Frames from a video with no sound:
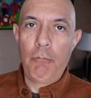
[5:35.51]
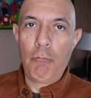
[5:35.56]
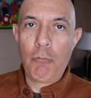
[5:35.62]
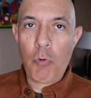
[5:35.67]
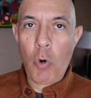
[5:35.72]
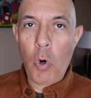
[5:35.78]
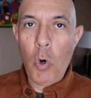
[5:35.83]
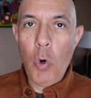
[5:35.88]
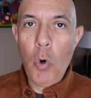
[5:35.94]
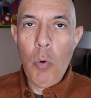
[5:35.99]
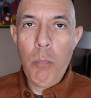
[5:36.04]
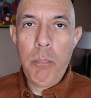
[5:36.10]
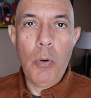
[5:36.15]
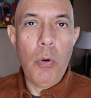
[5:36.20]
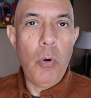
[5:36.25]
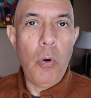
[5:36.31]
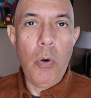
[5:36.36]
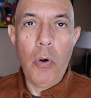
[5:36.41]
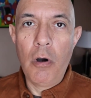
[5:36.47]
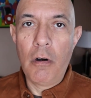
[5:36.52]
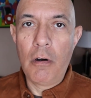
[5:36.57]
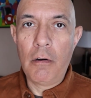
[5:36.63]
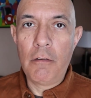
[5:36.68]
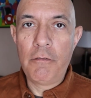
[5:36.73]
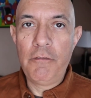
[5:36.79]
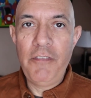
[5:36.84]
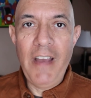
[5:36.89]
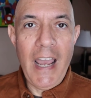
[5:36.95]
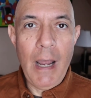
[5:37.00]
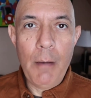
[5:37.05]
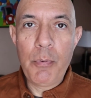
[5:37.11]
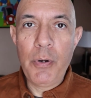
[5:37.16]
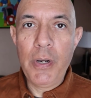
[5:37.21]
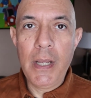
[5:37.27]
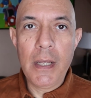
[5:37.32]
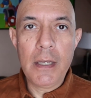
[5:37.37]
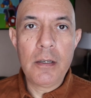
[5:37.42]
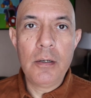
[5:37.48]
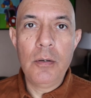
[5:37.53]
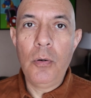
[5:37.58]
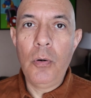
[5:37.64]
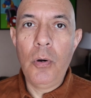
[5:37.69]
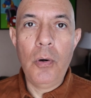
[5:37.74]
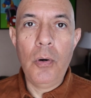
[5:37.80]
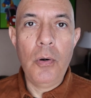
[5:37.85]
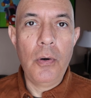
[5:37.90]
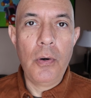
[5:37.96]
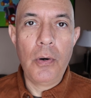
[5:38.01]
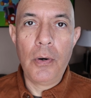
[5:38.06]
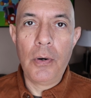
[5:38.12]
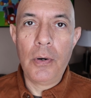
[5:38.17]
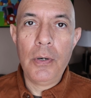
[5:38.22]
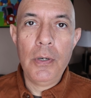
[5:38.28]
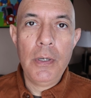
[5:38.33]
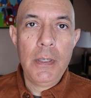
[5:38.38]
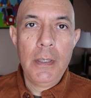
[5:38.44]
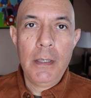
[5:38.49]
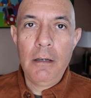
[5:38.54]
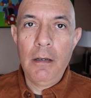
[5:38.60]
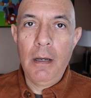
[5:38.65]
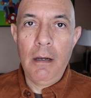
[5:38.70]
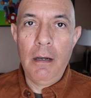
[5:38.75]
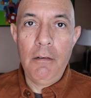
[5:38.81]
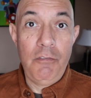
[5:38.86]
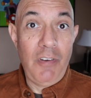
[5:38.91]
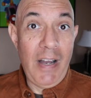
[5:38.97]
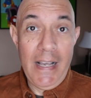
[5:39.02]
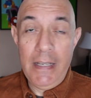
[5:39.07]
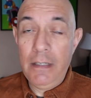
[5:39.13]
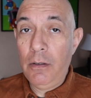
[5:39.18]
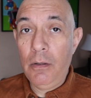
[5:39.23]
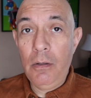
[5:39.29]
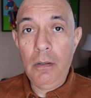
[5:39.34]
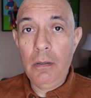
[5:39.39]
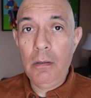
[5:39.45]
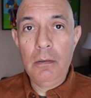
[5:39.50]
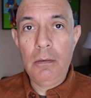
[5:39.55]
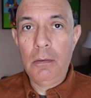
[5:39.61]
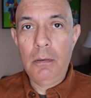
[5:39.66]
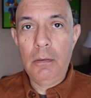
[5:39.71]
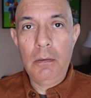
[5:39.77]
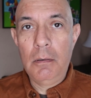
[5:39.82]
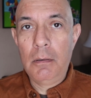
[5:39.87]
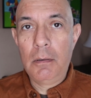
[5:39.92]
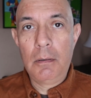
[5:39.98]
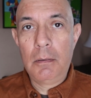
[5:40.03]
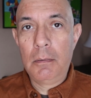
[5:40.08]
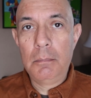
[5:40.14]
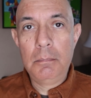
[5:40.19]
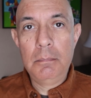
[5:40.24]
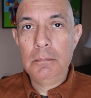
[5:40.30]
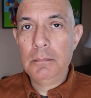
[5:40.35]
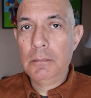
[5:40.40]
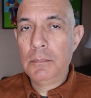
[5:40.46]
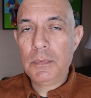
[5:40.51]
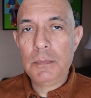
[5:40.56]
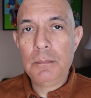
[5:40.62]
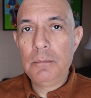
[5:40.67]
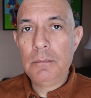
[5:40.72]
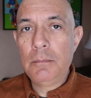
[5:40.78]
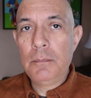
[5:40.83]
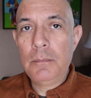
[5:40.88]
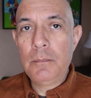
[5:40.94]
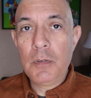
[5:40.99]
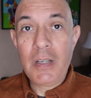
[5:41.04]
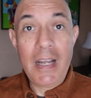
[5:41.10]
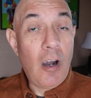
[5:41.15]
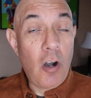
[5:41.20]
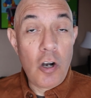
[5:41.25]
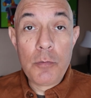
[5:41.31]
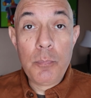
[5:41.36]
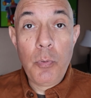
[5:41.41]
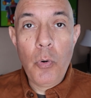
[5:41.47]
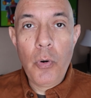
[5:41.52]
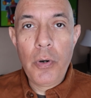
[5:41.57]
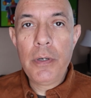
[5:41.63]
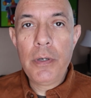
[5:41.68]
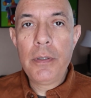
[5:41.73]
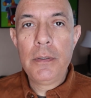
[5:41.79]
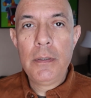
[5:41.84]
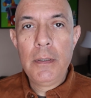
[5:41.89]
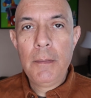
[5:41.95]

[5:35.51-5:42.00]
rope or fabric or vinyl or cardboard.